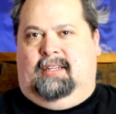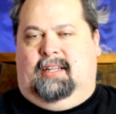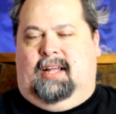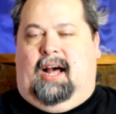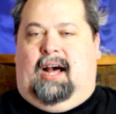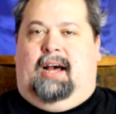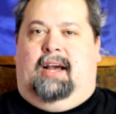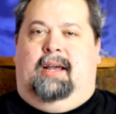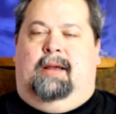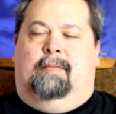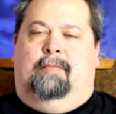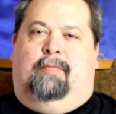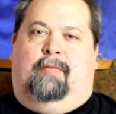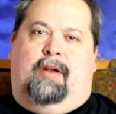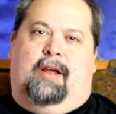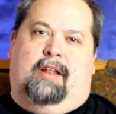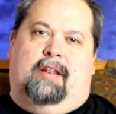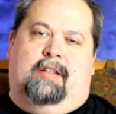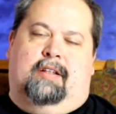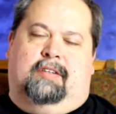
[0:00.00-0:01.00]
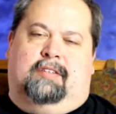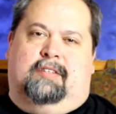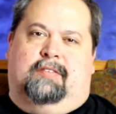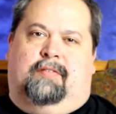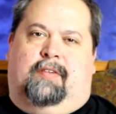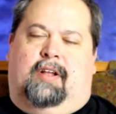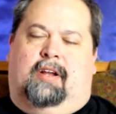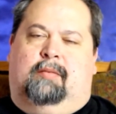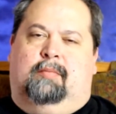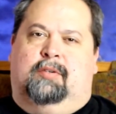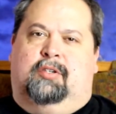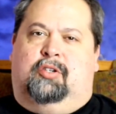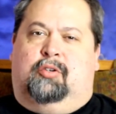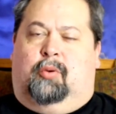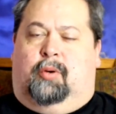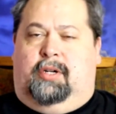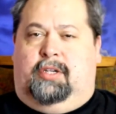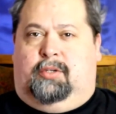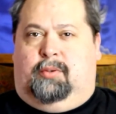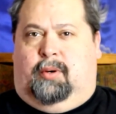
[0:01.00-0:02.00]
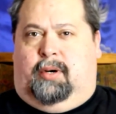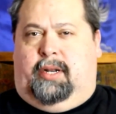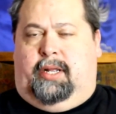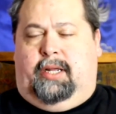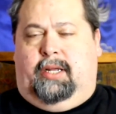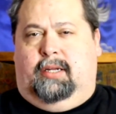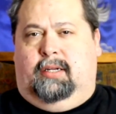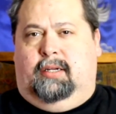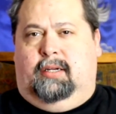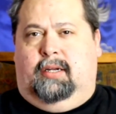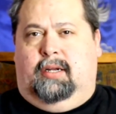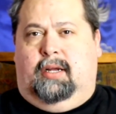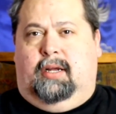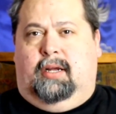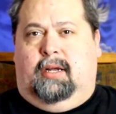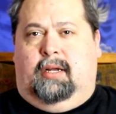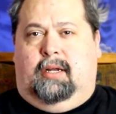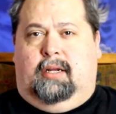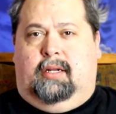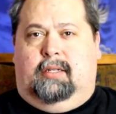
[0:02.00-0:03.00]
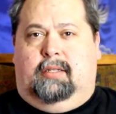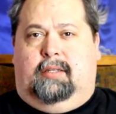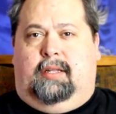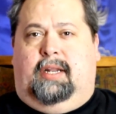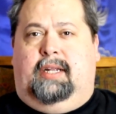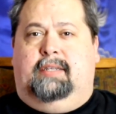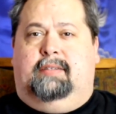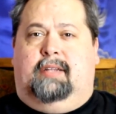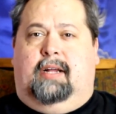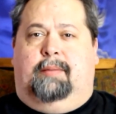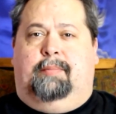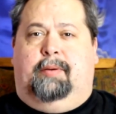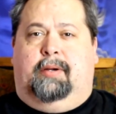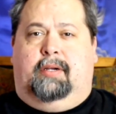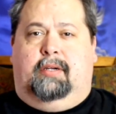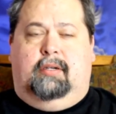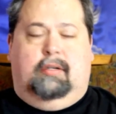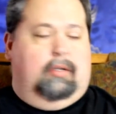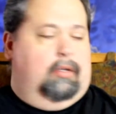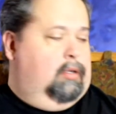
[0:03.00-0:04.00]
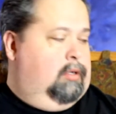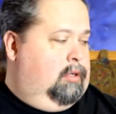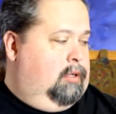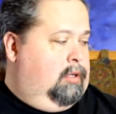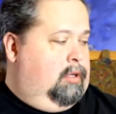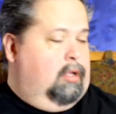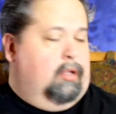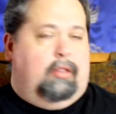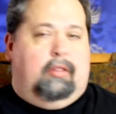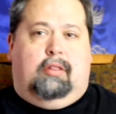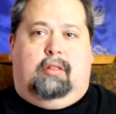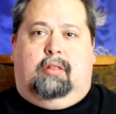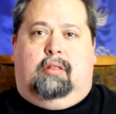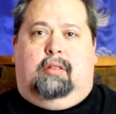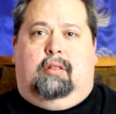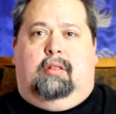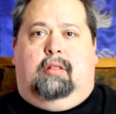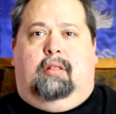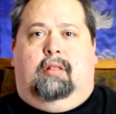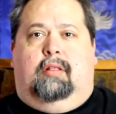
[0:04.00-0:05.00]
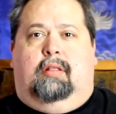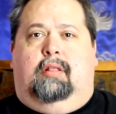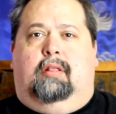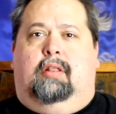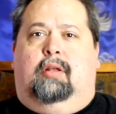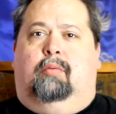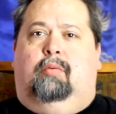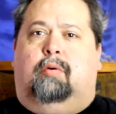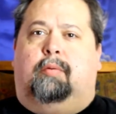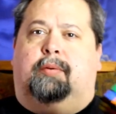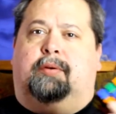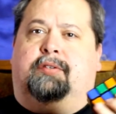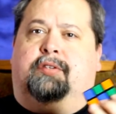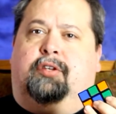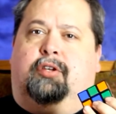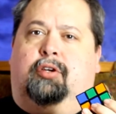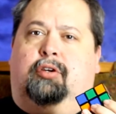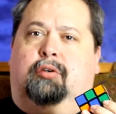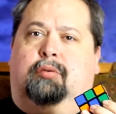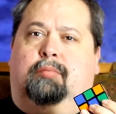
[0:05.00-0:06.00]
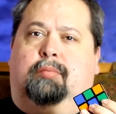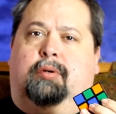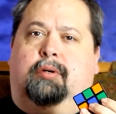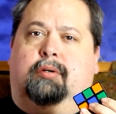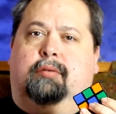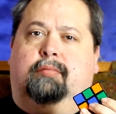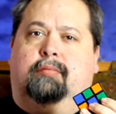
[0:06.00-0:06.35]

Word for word: Hi, I'm Fred, and this is Vlogmas 2020. Today's topic, the Rubik's Cube.